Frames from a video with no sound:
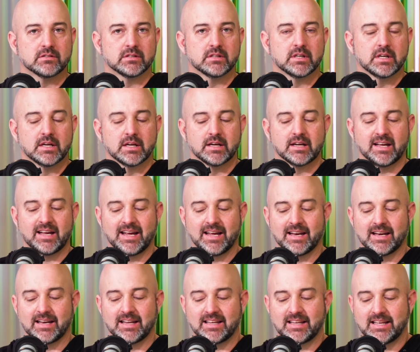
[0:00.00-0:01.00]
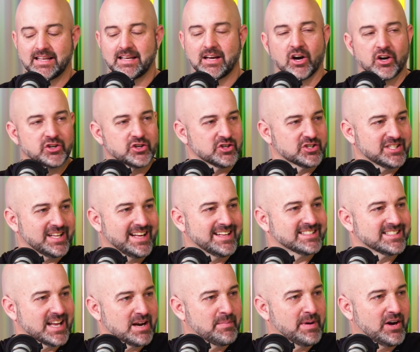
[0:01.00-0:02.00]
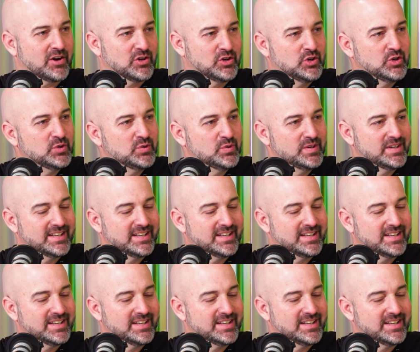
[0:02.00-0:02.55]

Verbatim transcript: Mm-hmm. And he understands that about you.